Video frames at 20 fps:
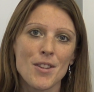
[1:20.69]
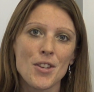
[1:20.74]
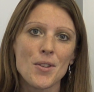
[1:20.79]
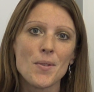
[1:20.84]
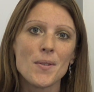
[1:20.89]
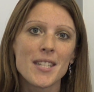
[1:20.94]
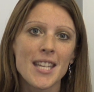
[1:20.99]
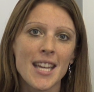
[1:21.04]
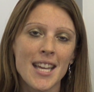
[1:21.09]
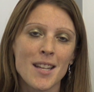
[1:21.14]

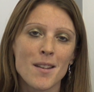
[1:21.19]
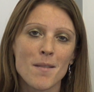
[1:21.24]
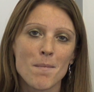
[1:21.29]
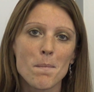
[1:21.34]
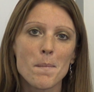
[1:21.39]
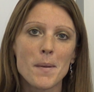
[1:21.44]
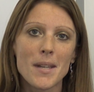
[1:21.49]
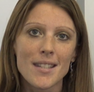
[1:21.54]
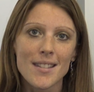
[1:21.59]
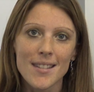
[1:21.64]
Use it
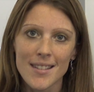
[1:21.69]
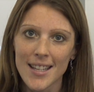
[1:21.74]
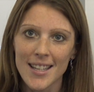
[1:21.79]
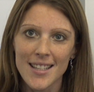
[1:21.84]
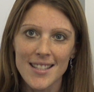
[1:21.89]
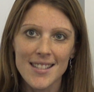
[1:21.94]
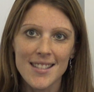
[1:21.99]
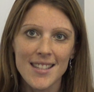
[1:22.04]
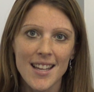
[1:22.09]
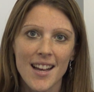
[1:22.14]
in
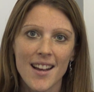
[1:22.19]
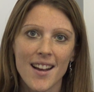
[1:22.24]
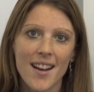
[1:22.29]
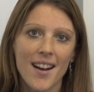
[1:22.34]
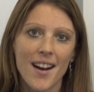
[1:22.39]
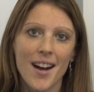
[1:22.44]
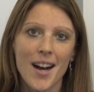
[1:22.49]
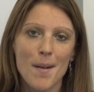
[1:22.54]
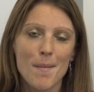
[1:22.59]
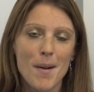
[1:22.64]
business.
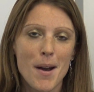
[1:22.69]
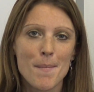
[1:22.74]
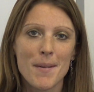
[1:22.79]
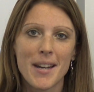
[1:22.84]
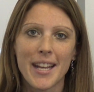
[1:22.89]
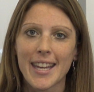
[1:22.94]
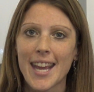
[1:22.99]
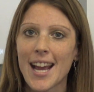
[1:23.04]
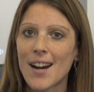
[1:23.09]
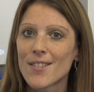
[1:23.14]
I'm
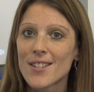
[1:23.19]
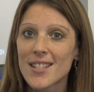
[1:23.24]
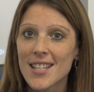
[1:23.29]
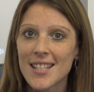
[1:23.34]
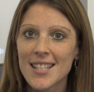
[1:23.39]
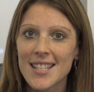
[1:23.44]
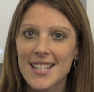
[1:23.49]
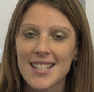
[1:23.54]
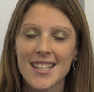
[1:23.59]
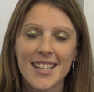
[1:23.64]
an
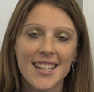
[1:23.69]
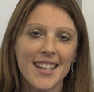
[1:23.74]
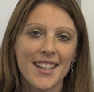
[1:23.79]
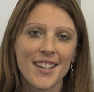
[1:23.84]
accountant,